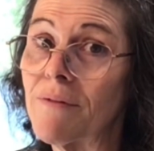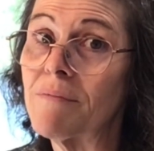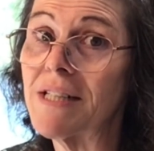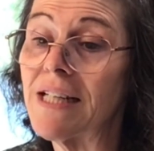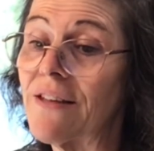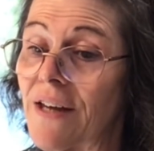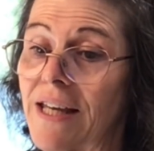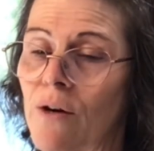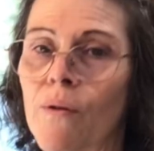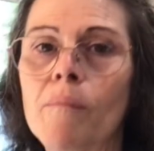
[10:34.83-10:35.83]
to death. I
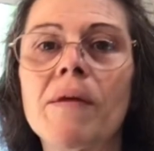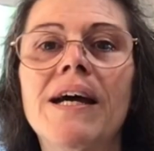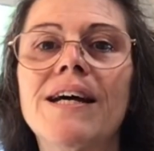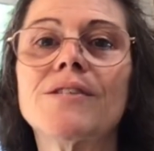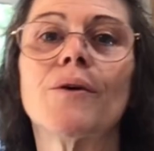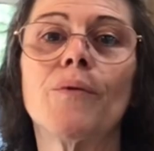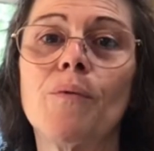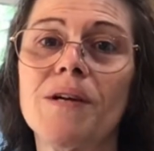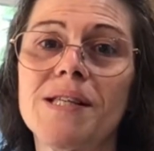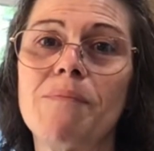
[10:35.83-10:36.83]
kill them. So the
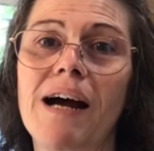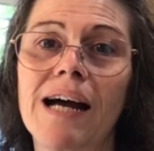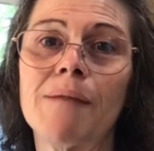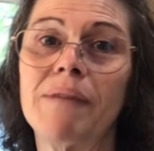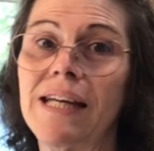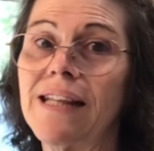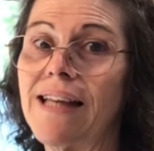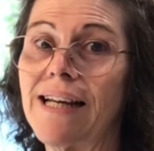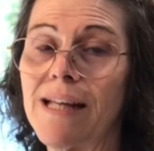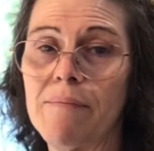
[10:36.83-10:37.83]
ones behind me,
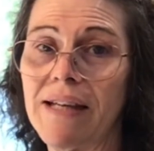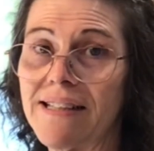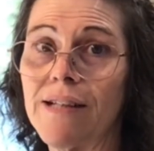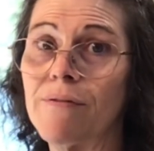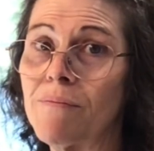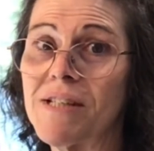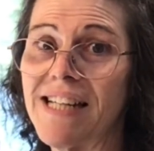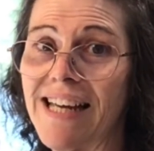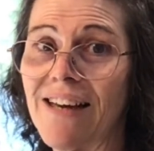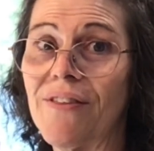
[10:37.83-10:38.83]
they let me love them to
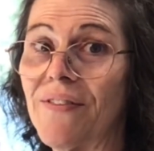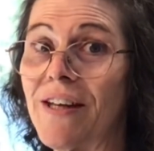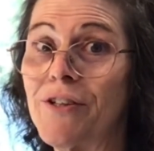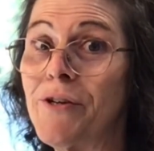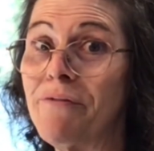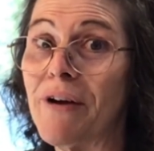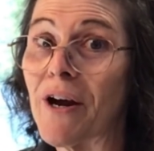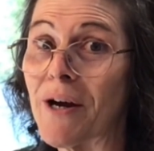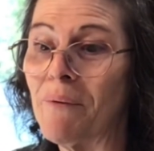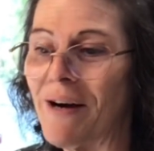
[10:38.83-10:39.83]
death, and they do
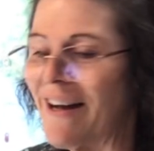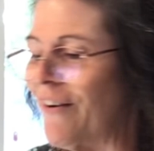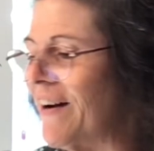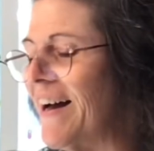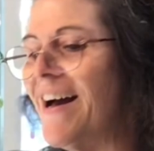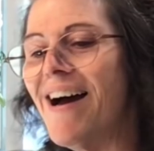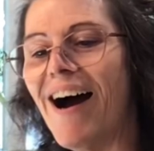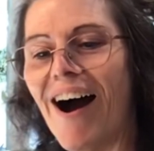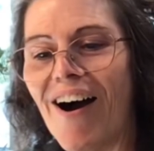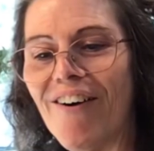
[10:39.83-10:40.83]
very well.
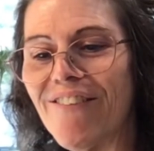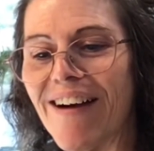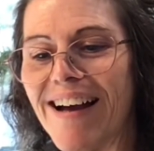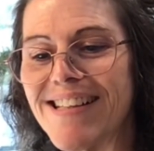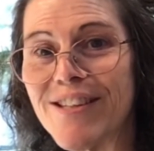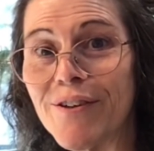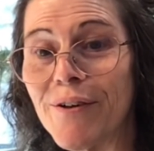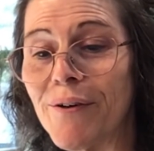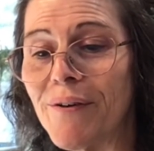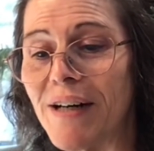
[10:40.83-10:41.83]
All right,
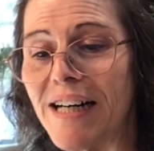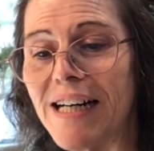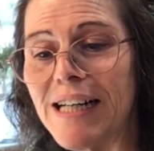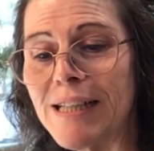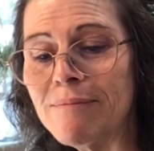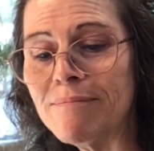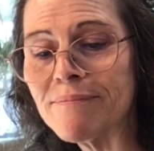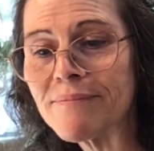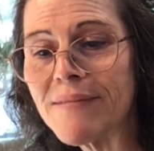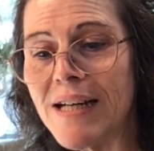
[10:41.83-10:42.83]
so
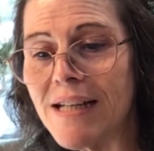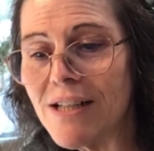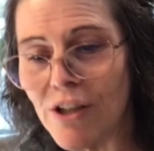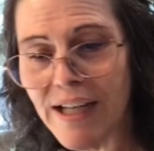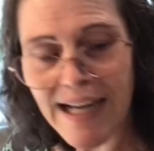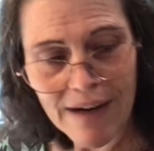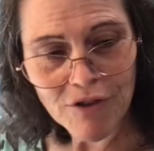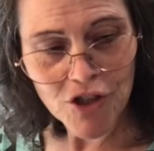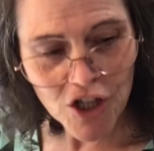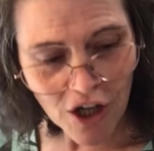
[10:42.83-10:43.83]
looking
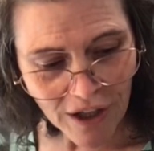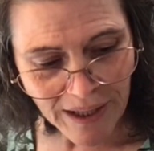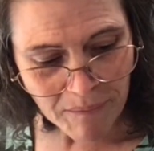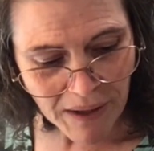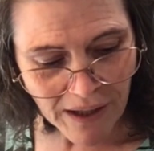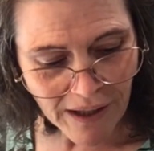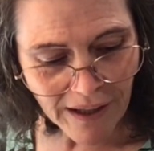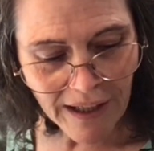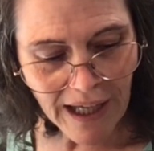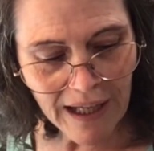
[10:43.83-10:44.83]
after Charlie
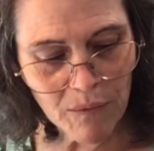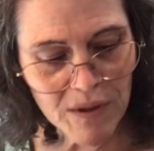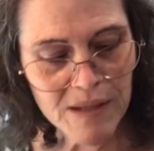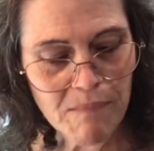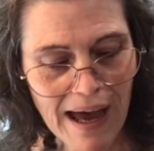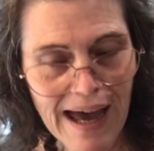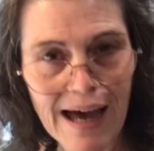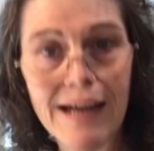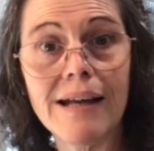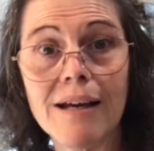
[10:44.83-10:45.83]
Bug. He was
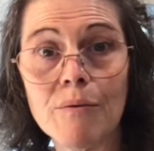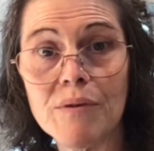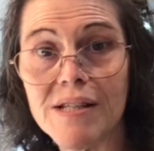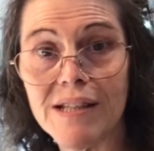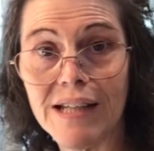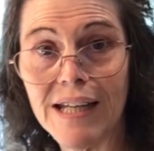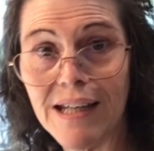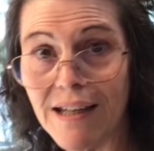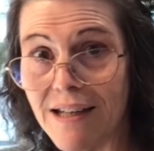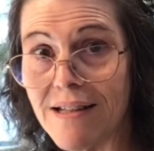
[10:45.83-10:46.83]
bad and was
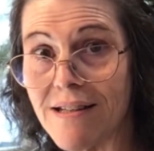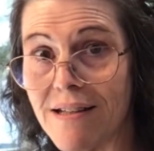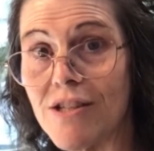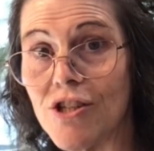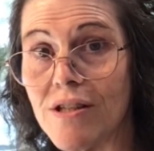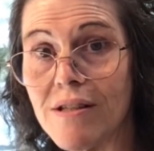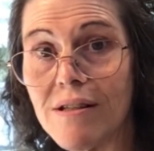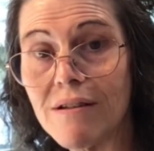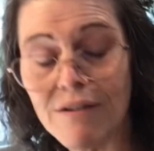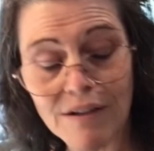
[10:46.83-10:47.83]
licking his stitches
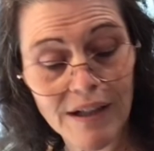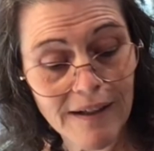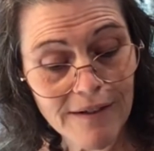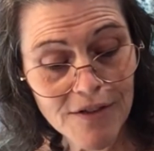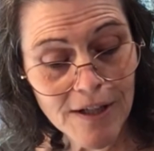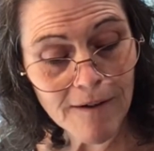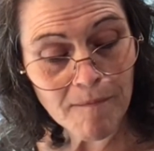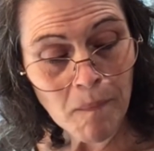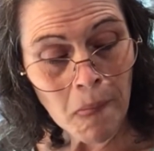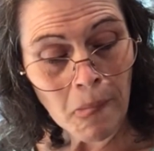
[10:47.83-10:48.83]
earlier, so
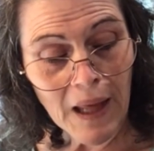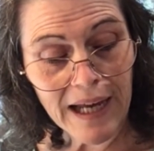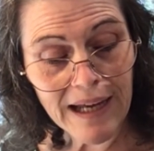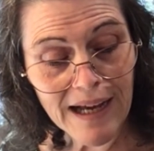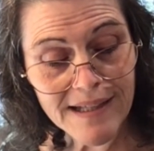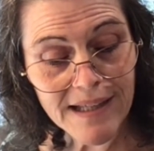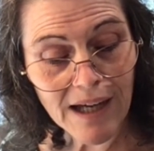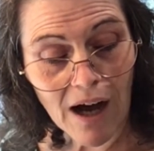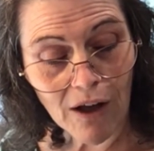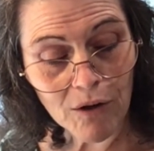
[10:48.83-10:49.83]
he has the
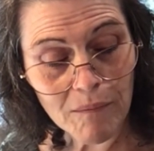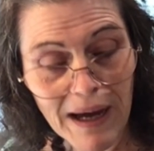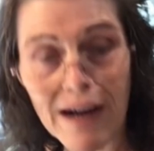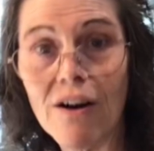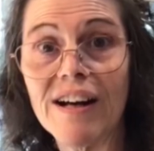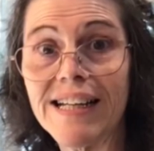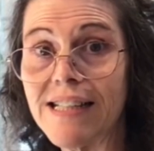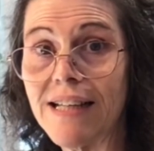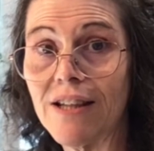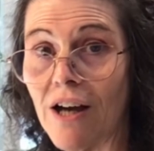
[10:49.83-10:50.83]
collar back on. I
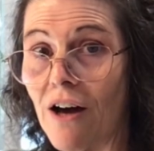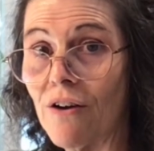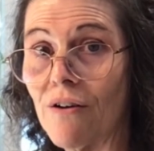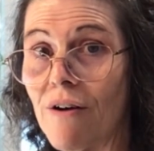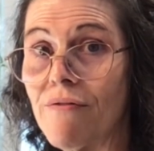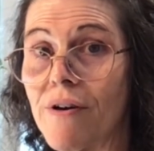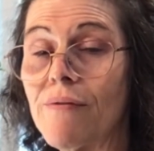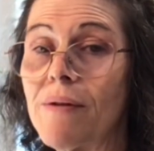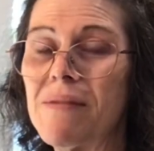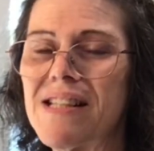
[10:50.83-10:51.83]
take the collar off of
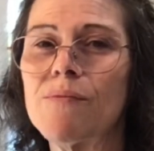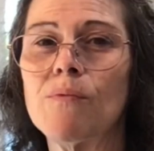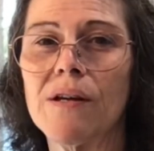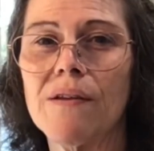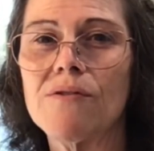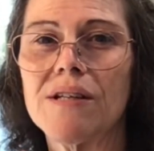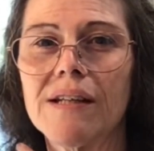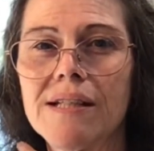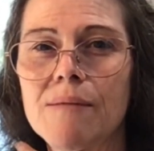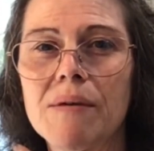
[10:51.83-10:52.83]
him. It's one of those
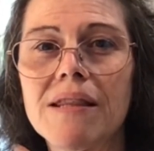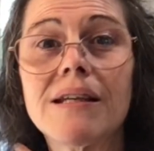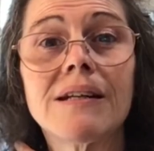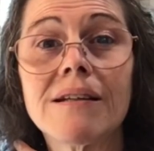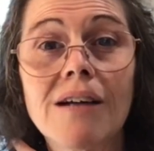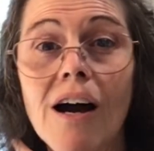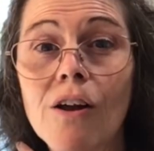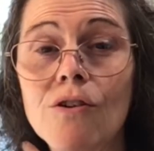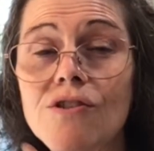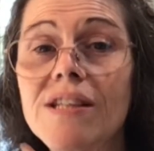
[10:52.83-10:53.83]
Elizabethan
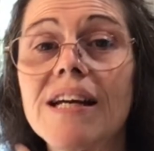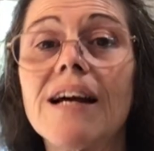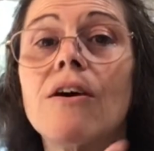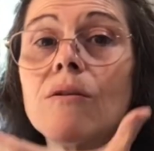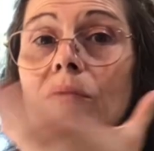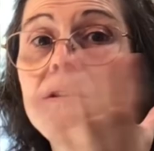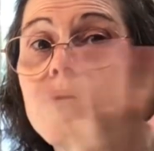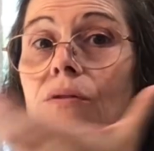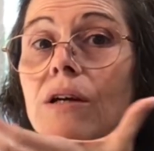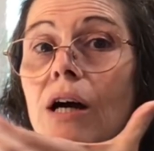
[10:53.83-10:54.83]
collars that they call them, you know,
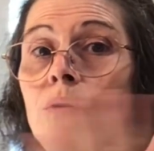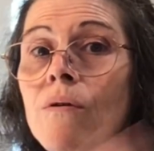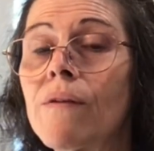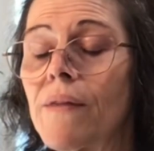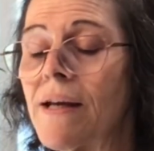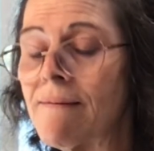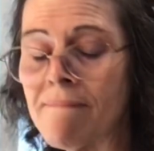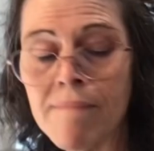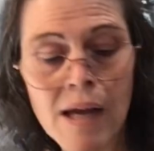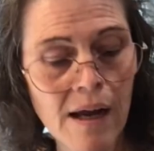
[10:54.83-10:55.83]
the cone thing.
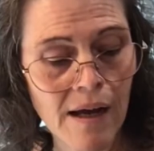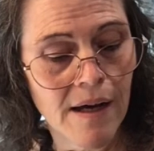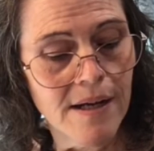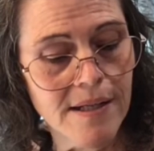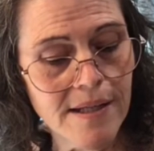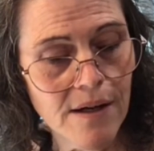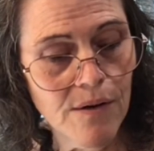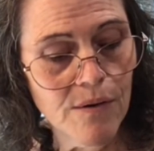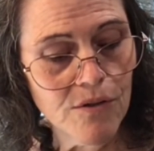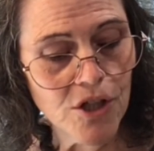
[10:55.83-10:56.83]

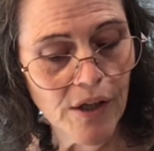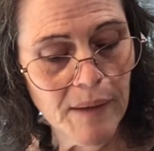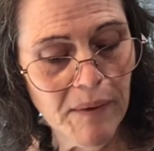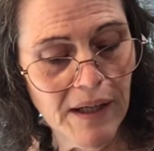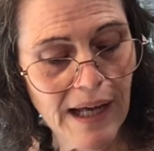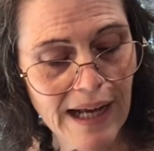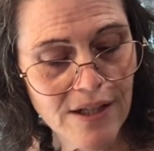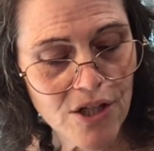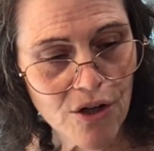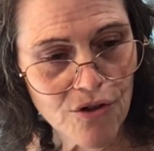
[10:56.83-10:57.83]
So Charlie Bug had
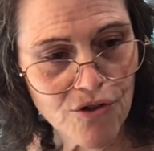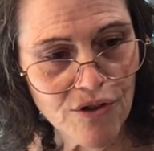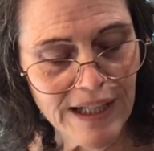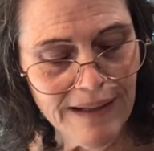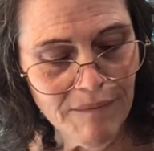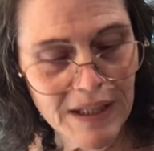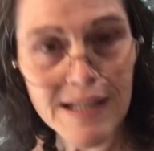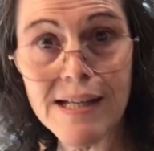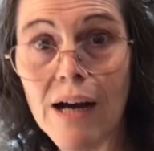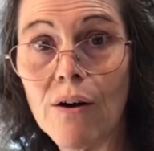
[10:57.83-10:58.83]
surgery.
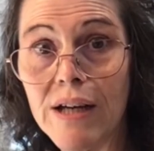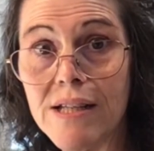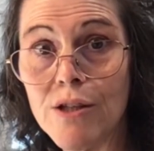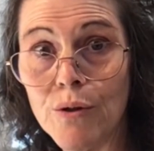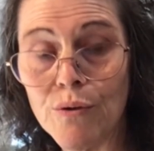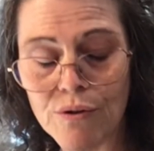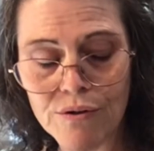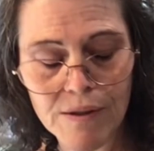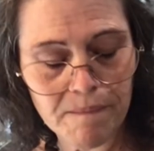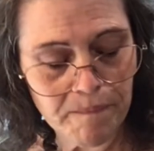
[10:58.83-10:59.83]
He's neutered,
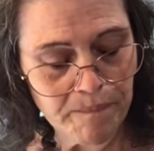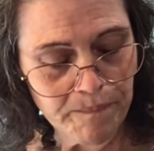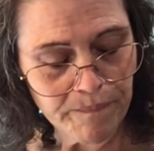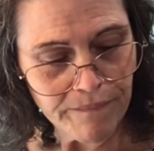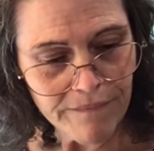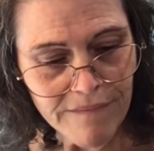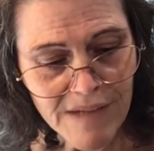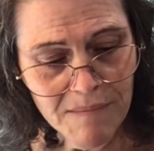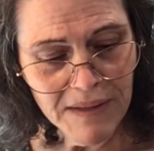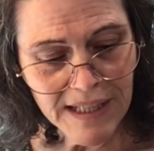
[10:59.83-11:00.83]

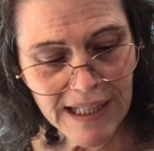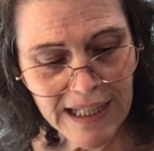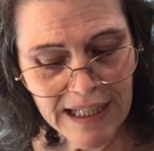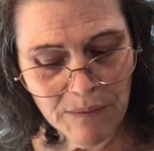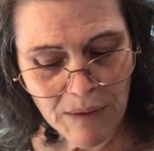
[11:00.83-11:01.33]
but he